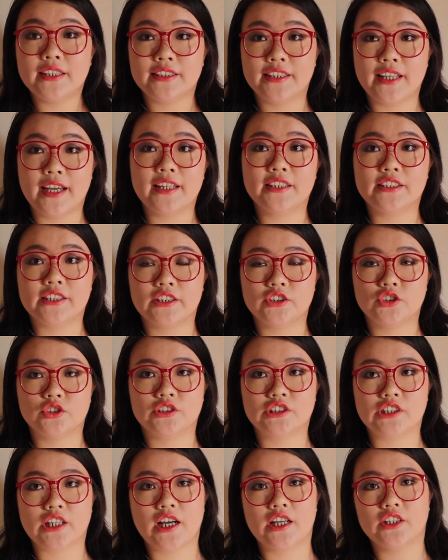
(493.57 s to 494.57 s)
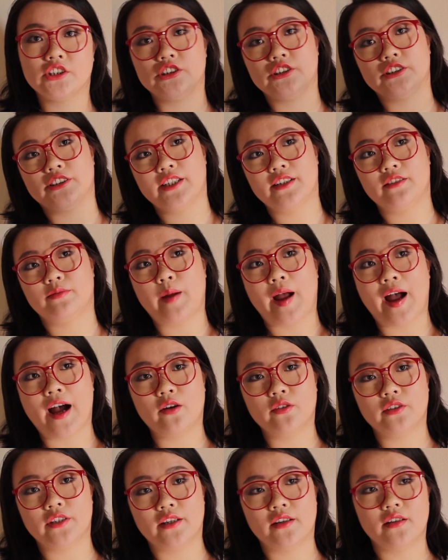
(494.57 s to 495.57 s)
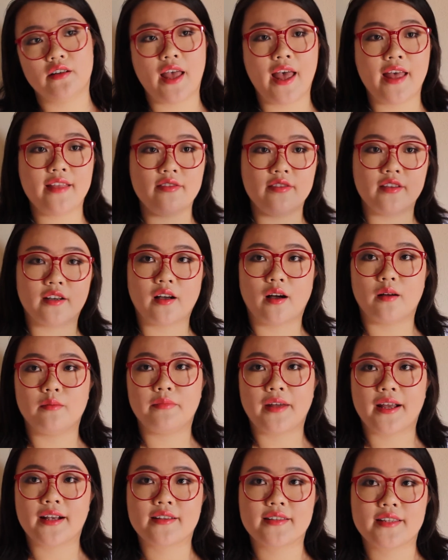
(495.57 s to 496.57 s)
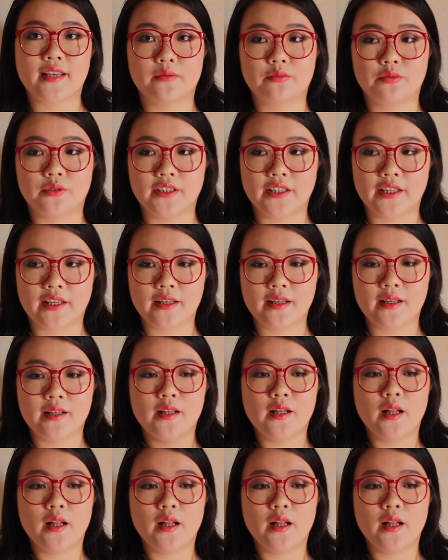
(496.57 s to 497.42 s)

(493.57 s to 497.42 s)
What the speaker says: They tend to charge their powder and the compact separately.